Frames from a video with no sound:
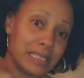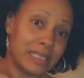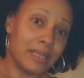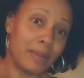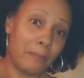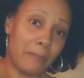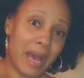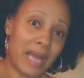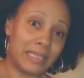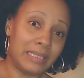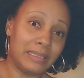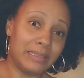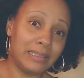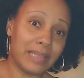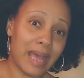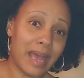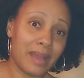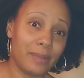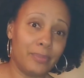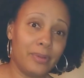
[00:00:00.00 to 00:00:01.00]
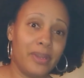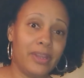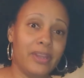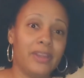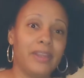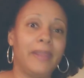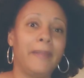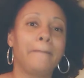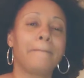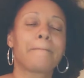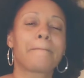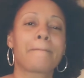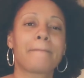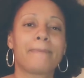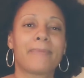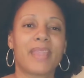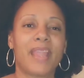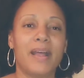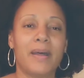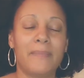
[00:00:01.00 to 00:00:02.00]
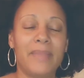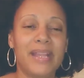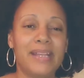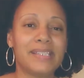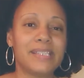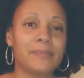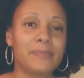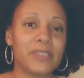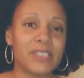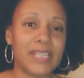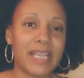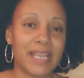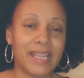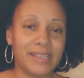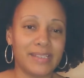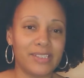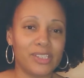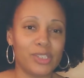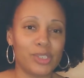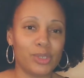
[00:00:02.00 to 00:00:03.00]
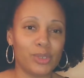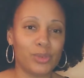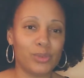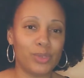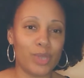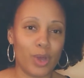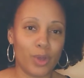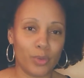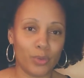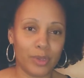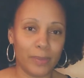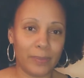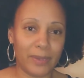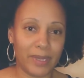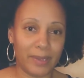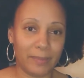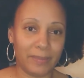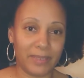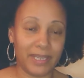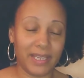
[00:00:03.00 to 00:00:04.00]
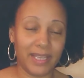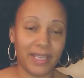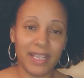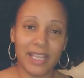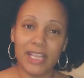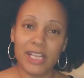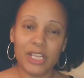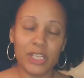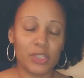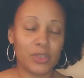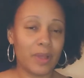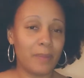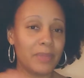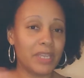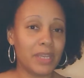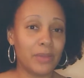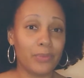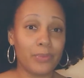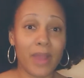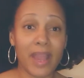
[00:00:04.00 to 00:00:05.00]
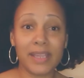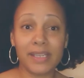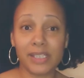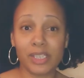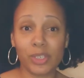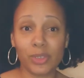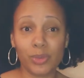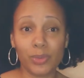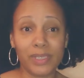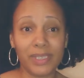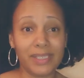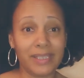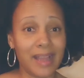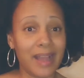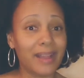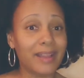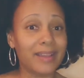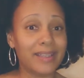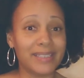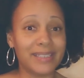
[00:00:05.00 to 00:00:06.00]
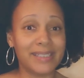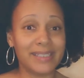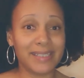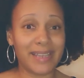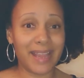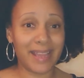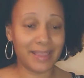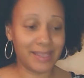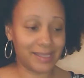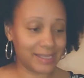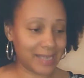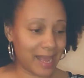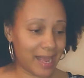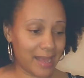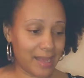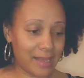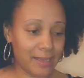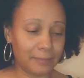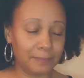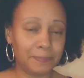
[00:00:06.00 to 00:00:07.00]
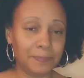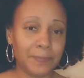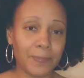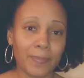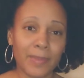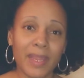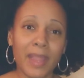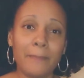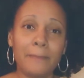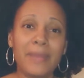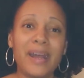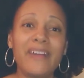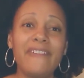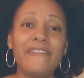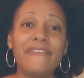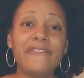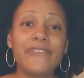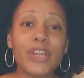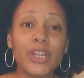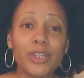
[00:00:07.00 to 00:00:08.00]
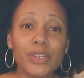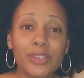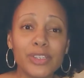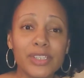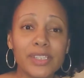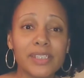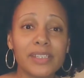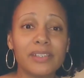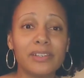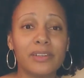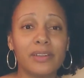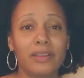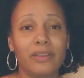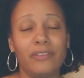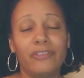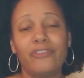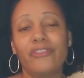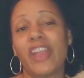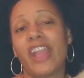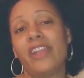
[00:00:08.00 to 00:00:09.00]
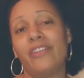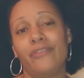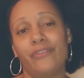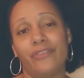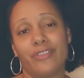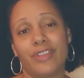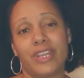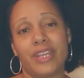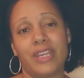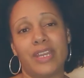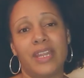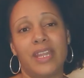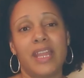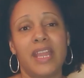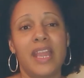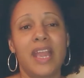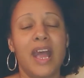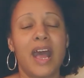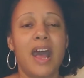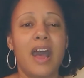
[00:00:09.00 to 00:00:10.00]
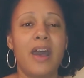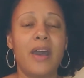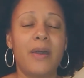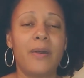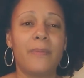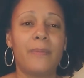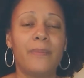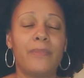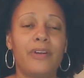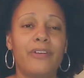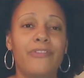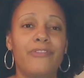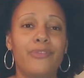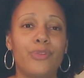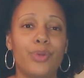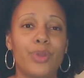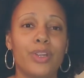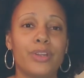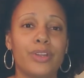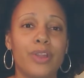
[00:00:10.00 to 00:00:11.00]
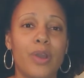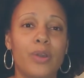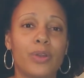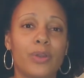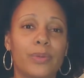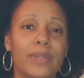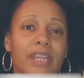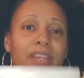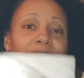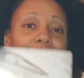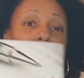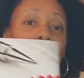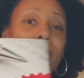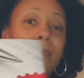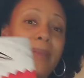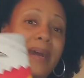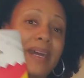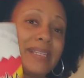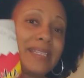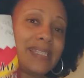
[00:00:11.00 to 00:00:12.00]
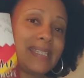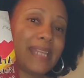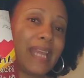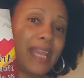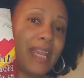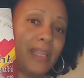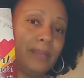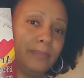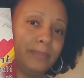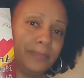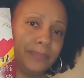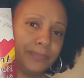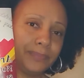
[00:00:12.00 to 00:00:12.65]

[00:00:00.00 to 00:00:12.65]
my little library as it pertains to Notary Public. So I'm going to get right to it, not going to delay the time. My first favorite for notary for my state